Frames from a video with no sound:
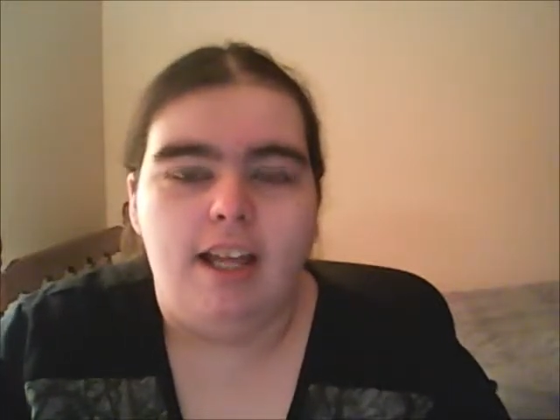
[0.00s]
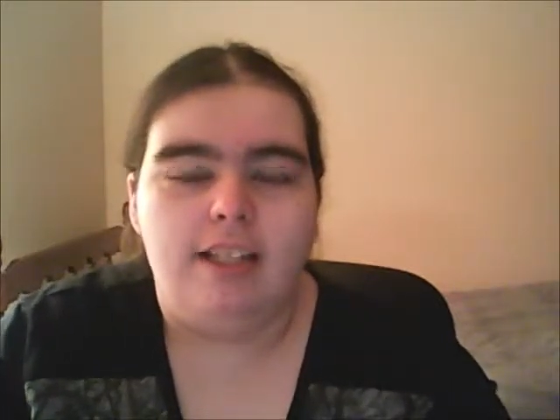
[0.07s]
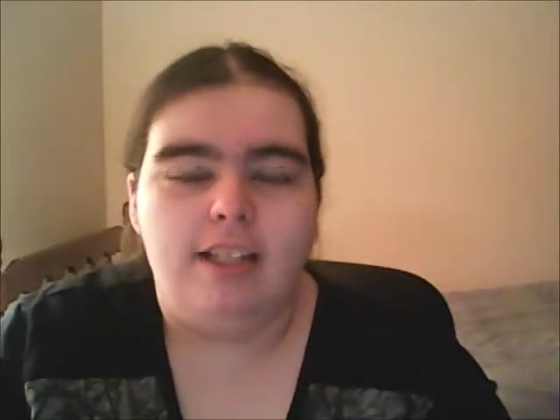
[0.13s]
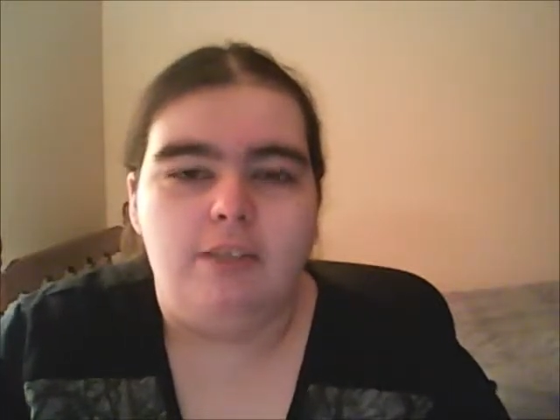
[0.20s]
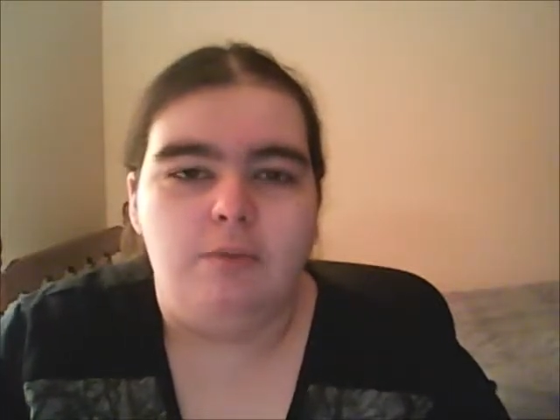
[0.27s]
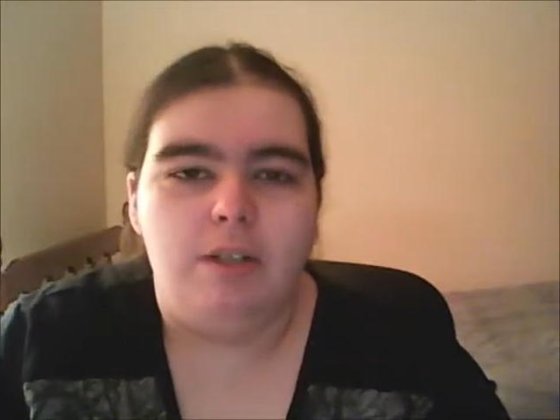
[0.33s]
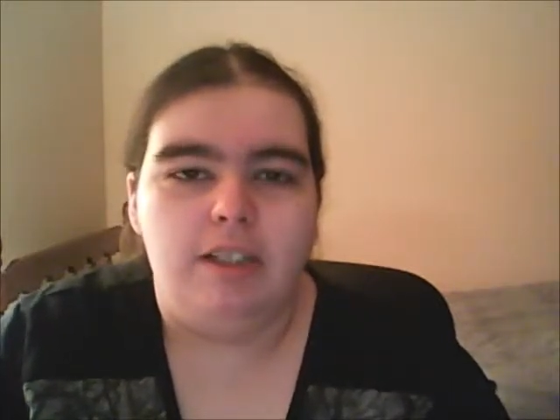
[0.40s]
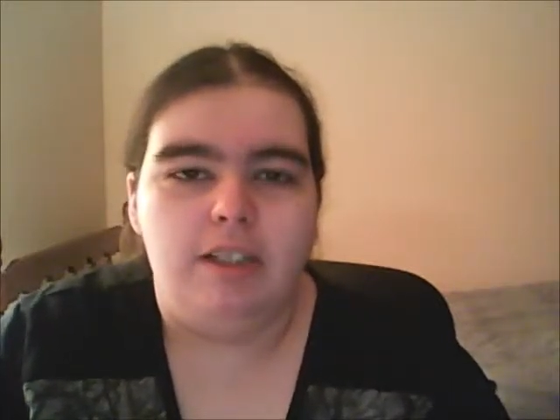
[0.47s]

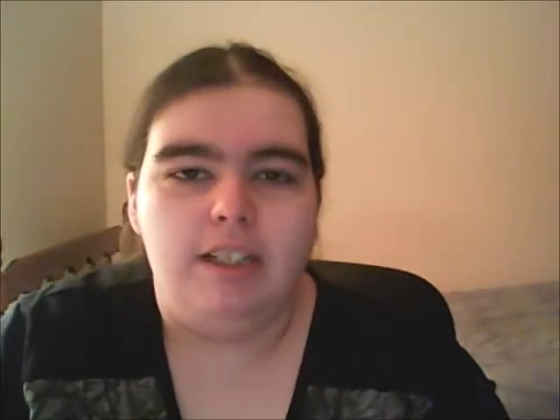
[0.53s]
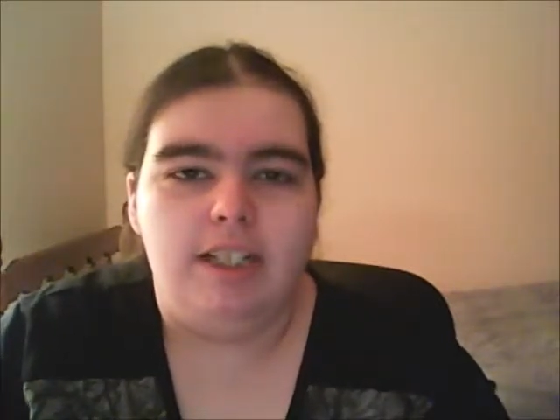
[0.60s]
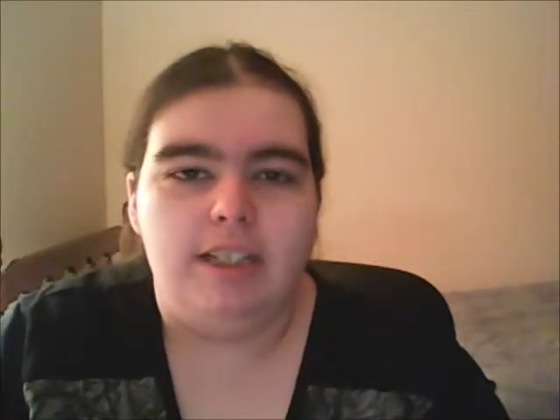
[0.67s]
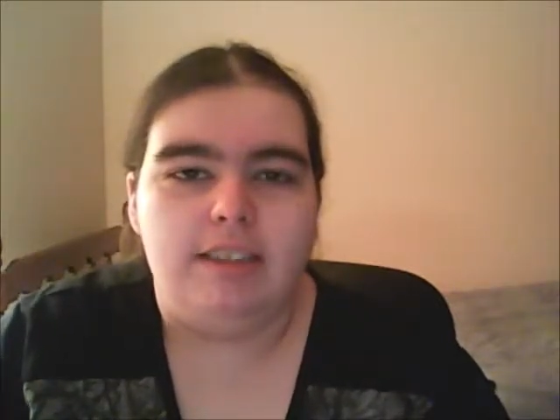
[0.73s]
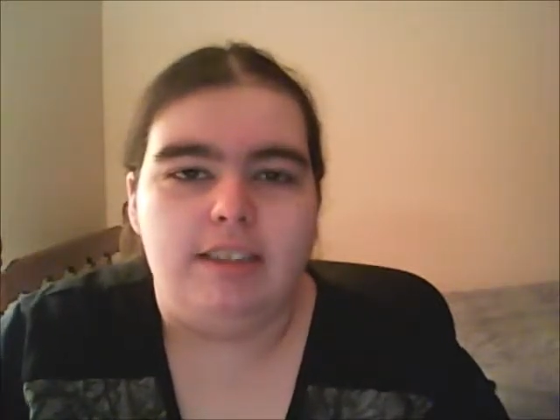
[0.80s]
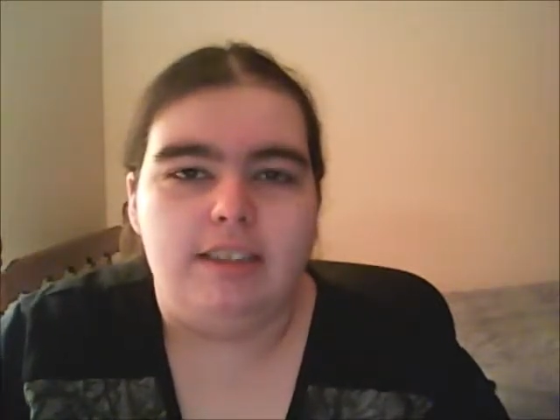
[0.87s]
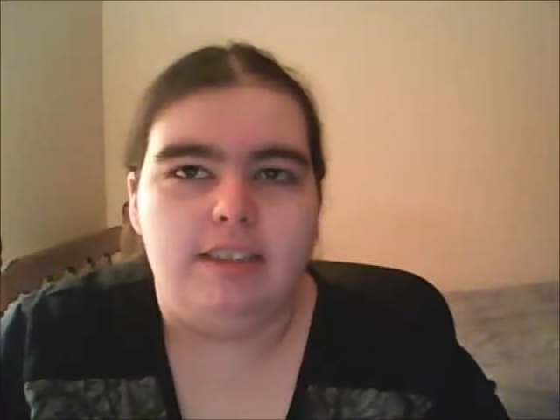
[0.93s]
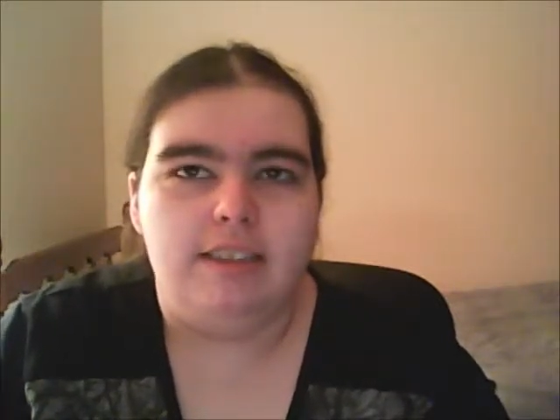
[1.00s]
as well
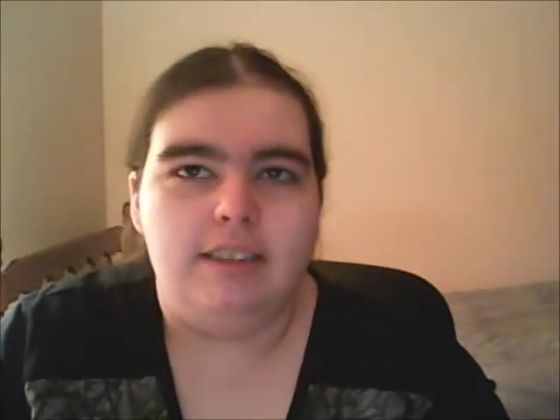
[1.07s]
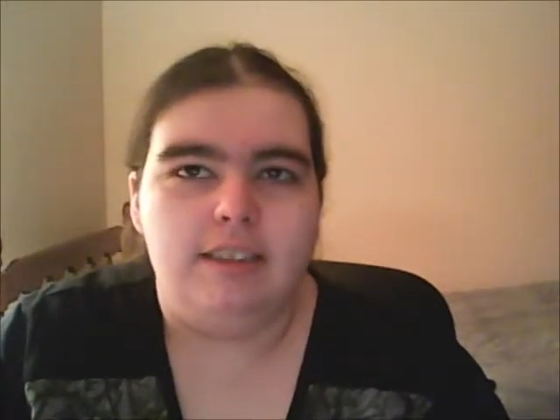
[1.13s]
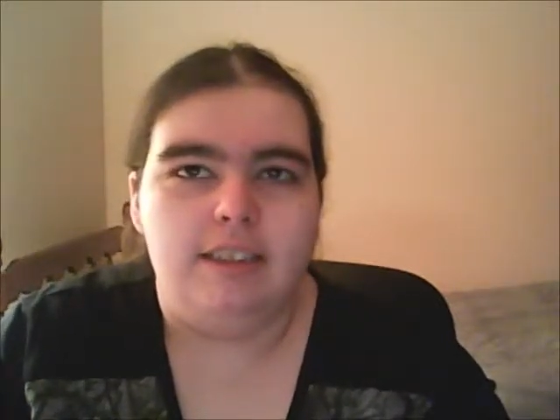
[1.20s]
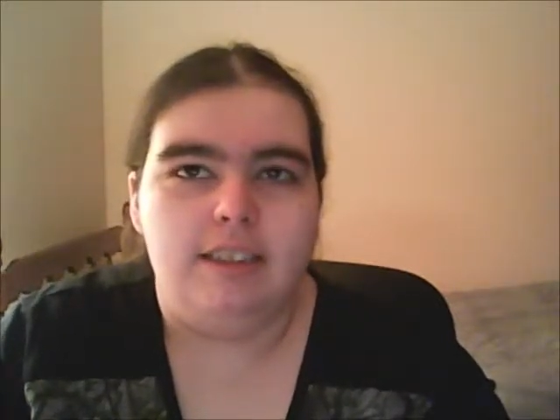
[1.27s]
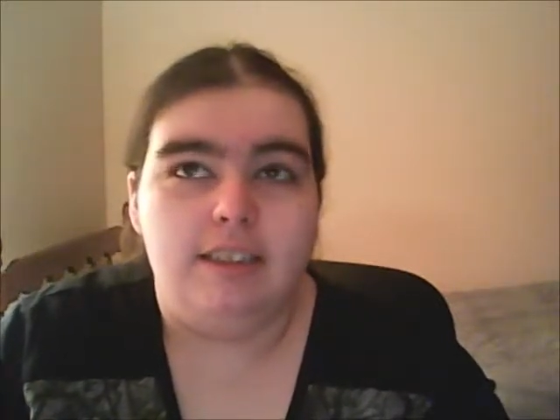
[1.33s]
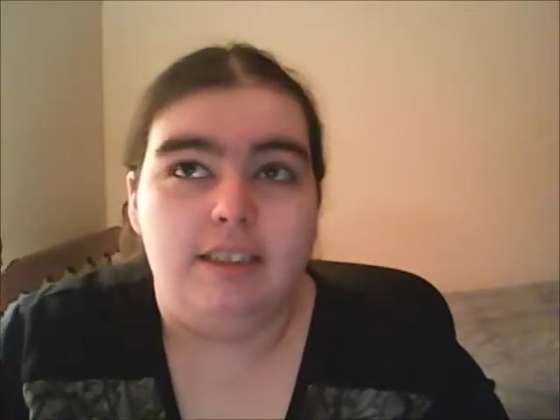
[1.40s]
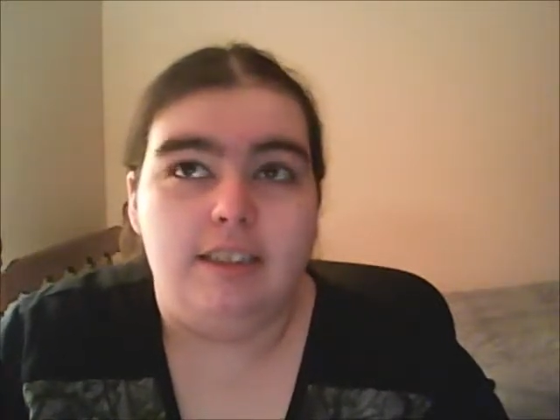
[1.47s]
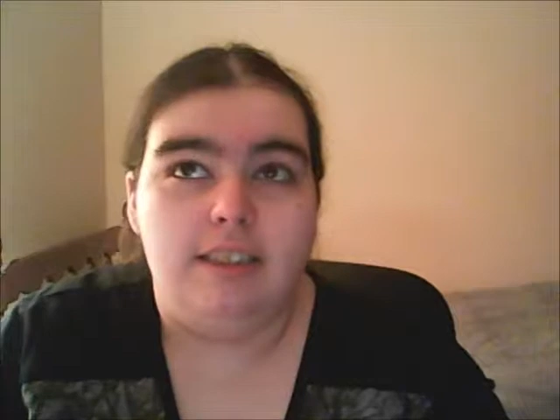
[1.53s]
as
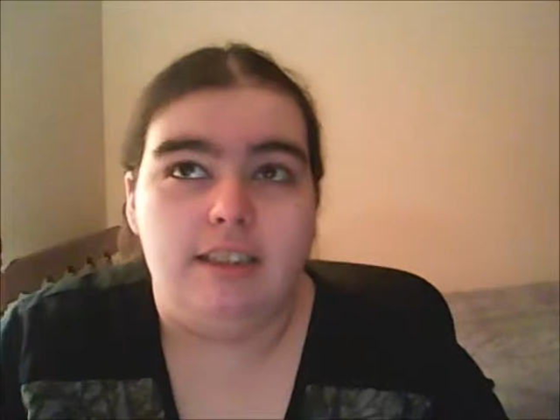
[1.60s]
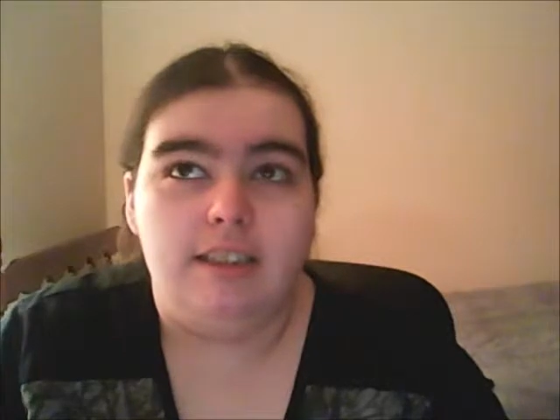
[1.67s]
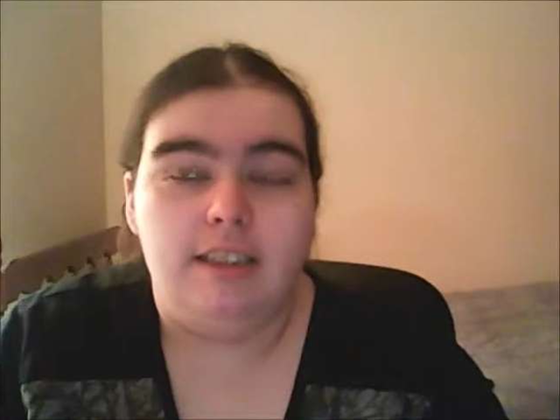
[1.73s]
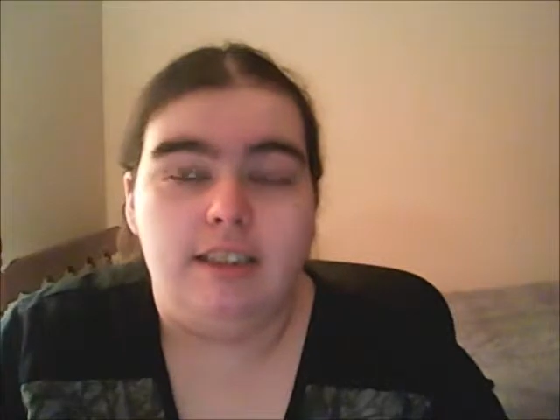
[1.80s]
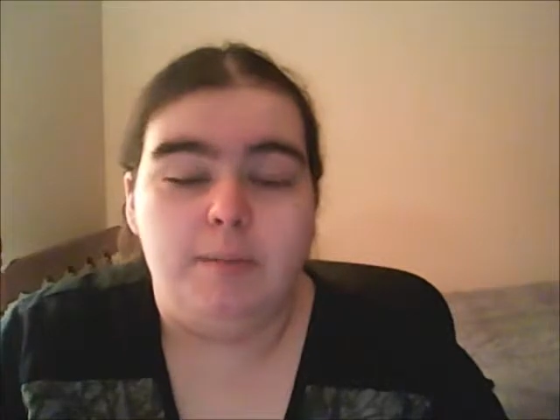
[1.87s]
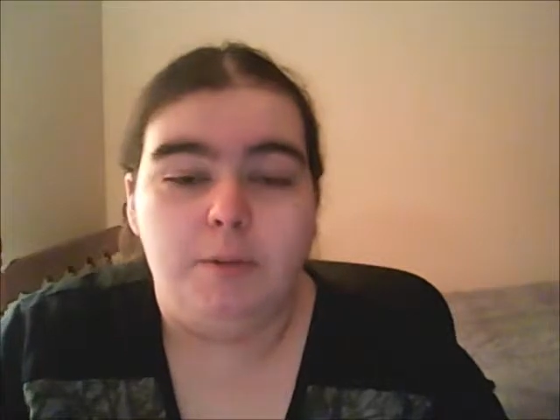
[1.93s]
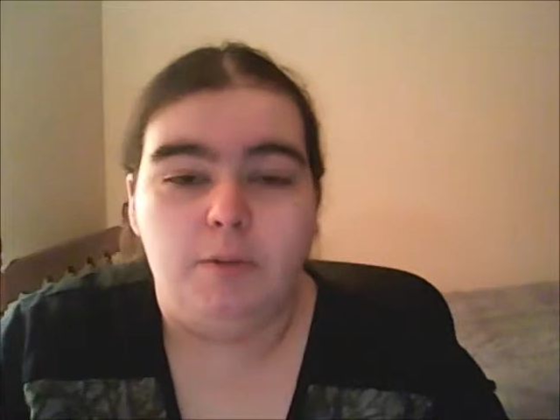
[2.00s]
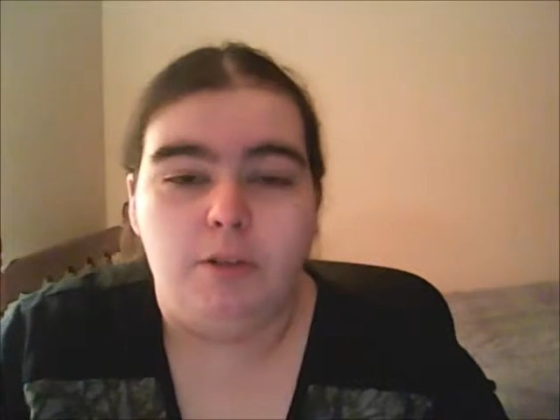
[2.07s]
the
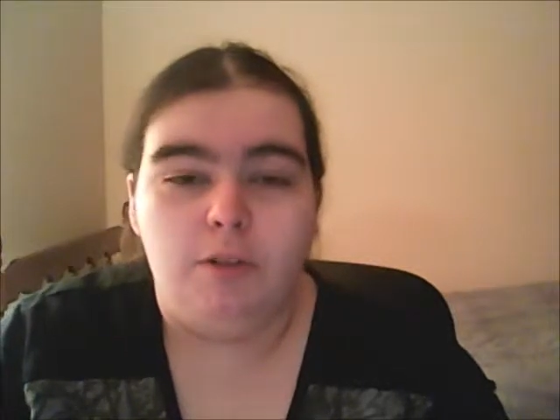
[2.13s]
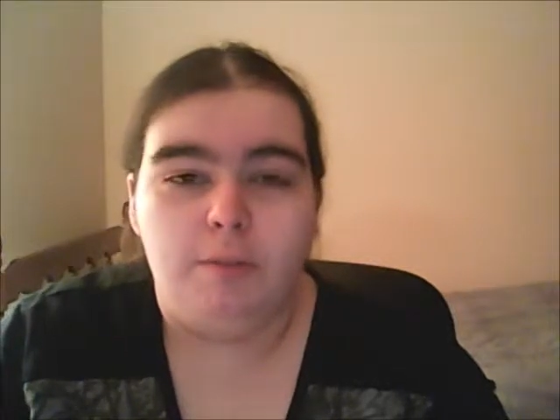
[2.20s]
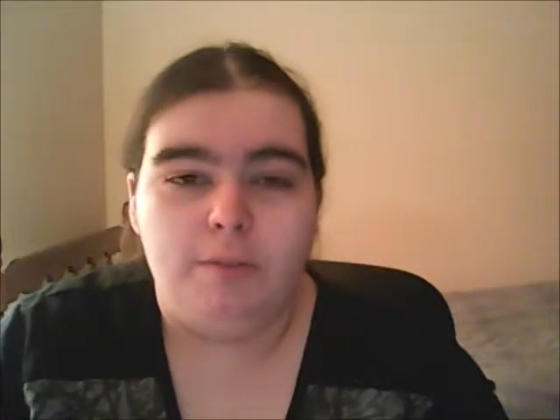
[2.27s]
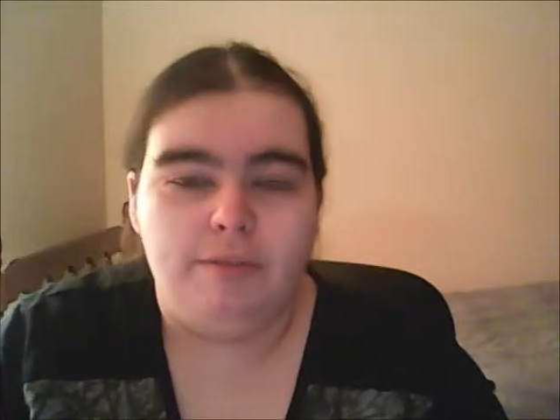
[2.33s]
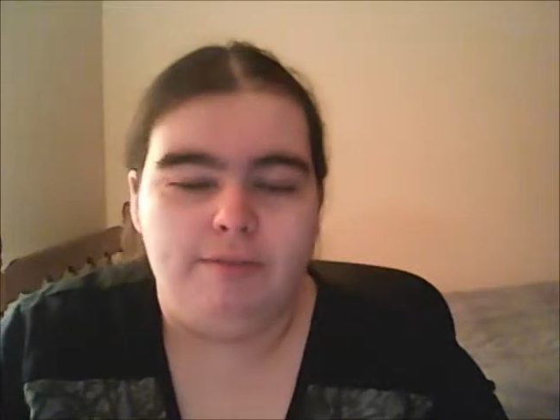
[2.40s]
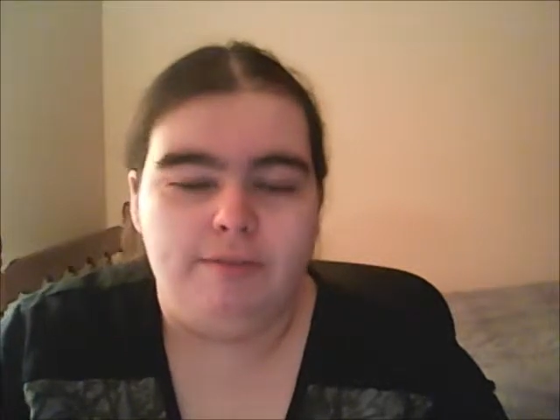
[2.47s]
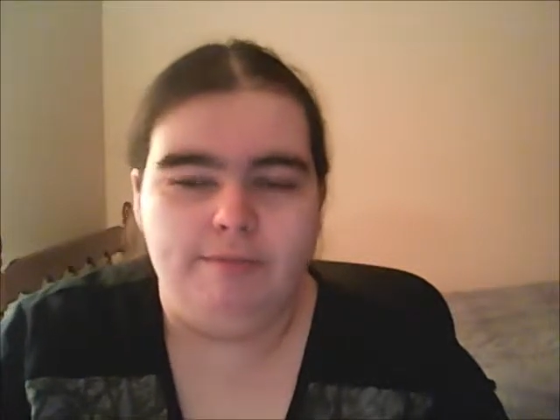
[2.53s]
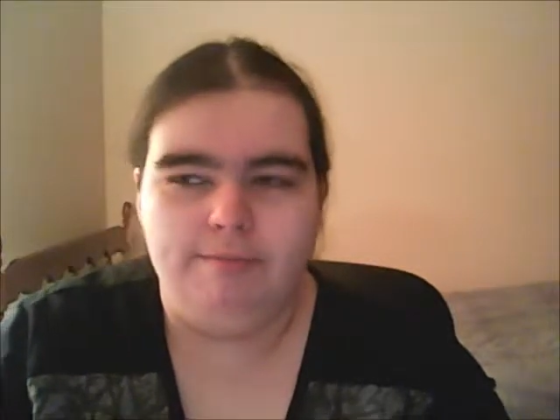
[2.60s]
Keeping
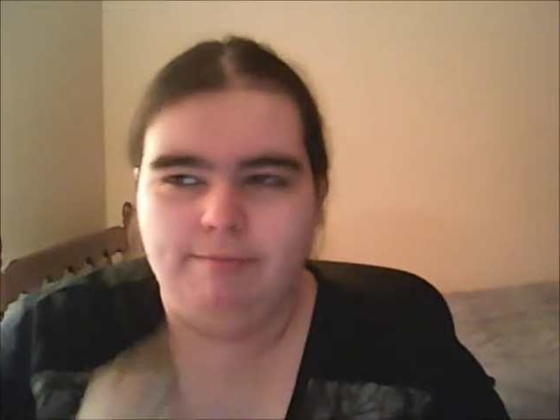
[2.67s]
Warm